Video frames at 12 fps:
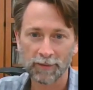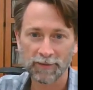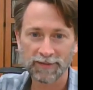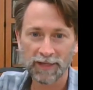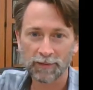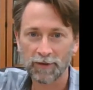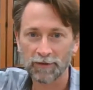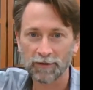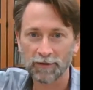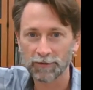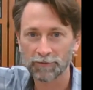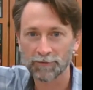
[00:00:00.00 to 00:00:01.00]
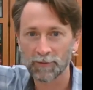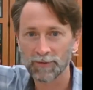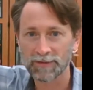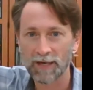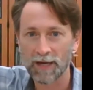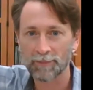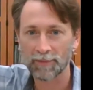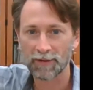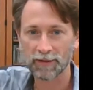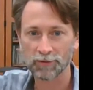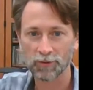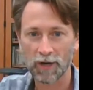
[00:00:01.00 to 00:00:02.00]
I'm going to take my filter from the top
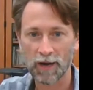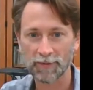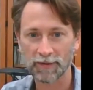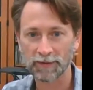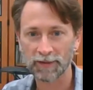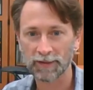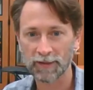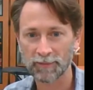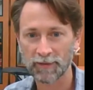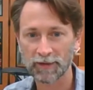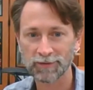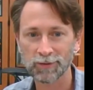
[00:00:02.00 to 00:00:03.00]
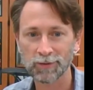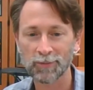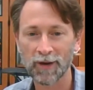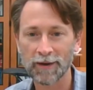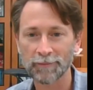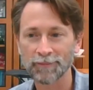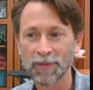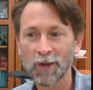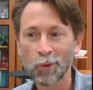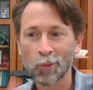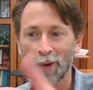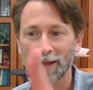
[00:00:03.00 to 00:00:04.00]
and then drop it and let it come down to the bottom.
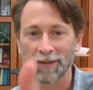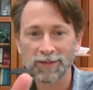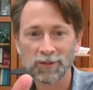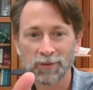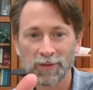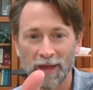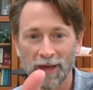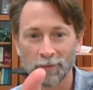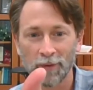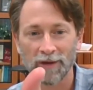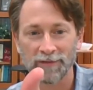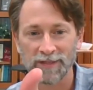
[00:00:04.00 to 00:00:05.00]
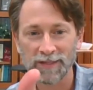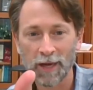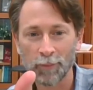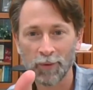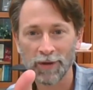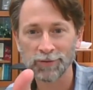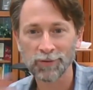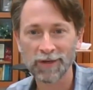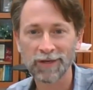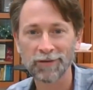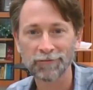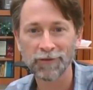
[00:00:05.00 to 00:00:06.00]
While it's doing that, we'll have a stopwatch
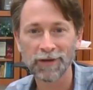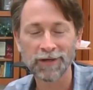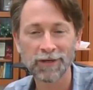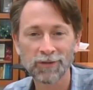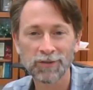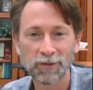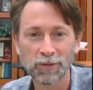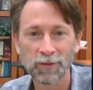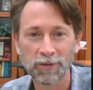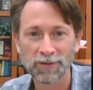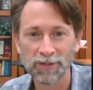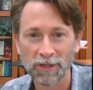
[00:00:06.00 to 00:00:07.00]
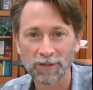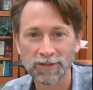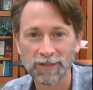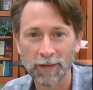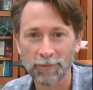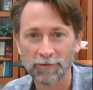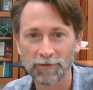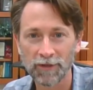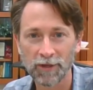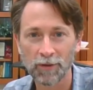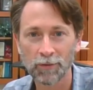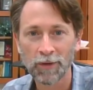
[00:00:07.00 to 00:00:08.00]
running in the front here so you can start and stop the
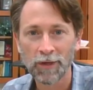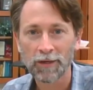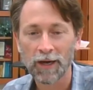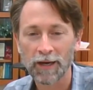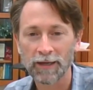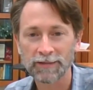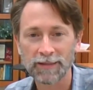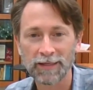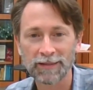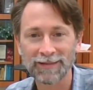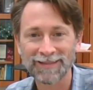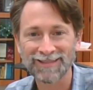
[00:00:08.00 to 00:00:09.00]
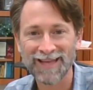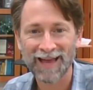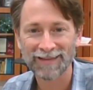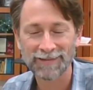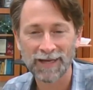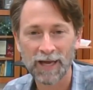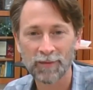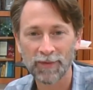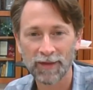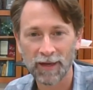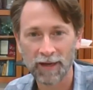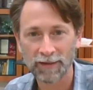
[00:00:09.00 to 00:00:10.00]
video uh, to get the exact time
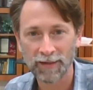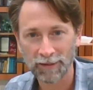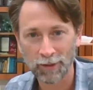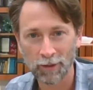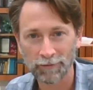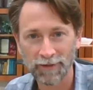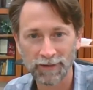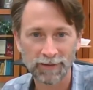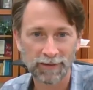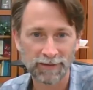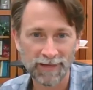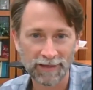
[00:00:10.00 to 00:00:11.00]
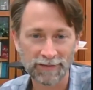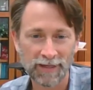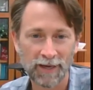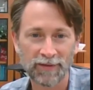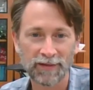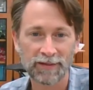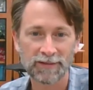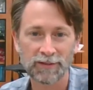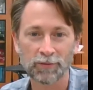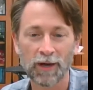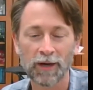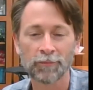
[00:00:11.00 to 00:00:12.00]
that I let go of it, the exact time that it hits the
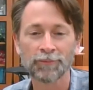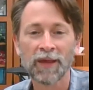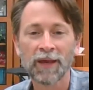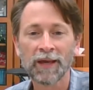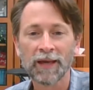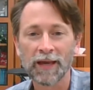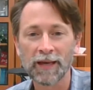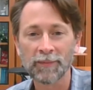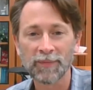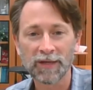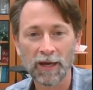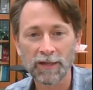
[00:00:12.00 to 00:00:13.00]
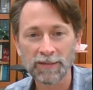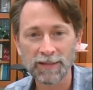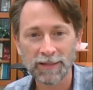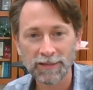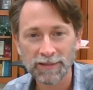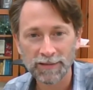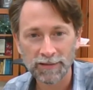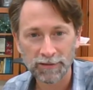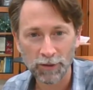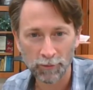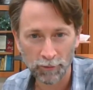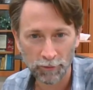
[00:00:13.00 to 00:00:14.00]
ground. And because it hits
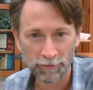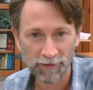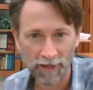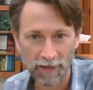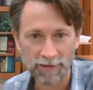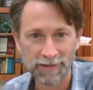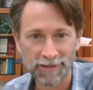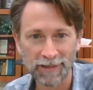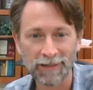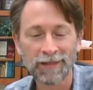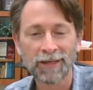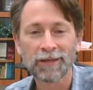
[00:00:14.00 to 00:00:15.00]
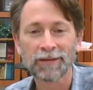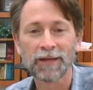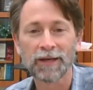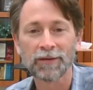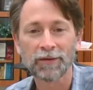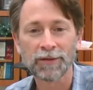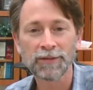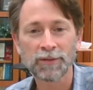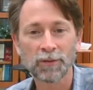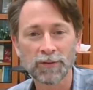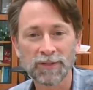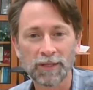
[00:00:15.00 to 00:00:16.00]
terminal velocity, then there is
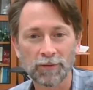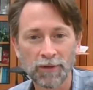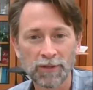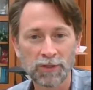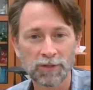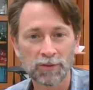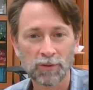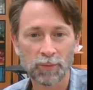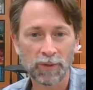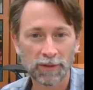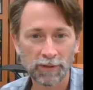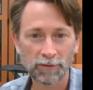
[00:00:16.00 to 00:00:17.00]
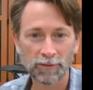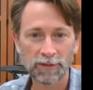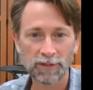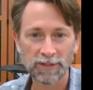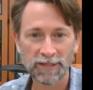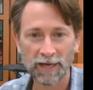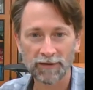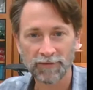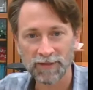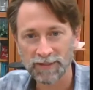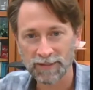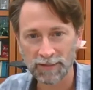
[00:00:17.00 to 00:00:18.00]
no acceleration. So we literally just have
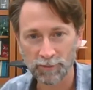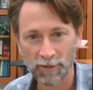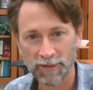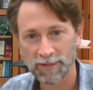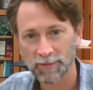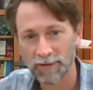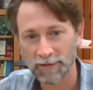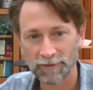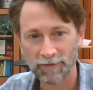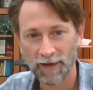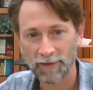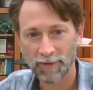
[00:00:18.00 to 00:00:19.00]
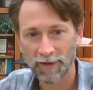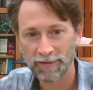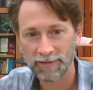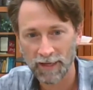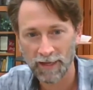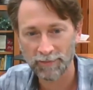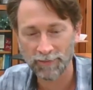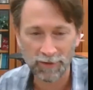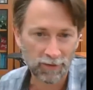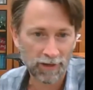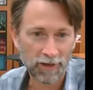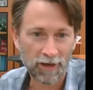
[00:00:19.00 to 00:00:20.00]
this displacement divided by the time that
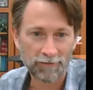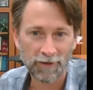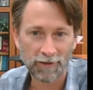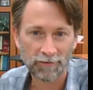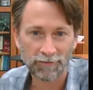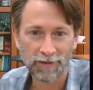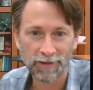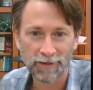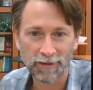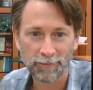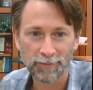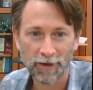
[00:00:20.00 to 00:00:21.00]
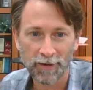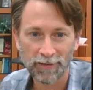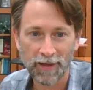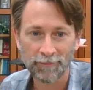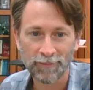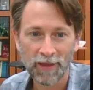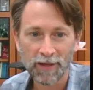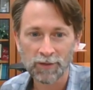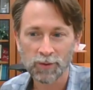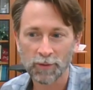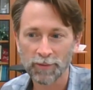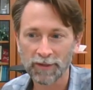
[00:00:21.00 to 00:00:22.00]
you get off of the part of that.
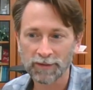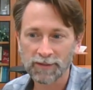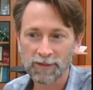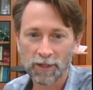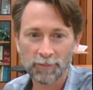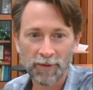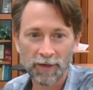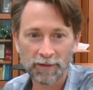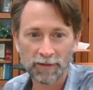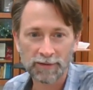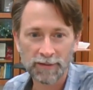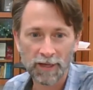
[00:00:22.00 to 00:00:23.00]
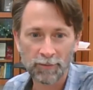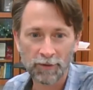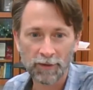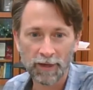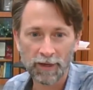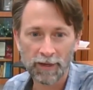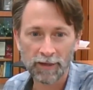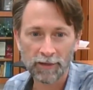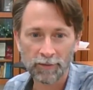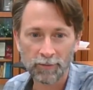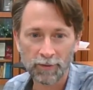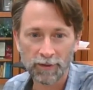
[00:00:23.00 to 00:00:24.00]
So I'm gonna hit the start button on the timer
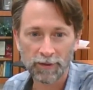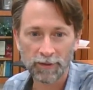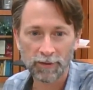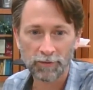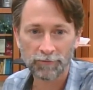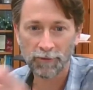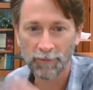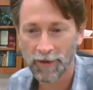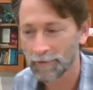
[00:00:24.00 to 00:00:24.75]
and we're gonna go from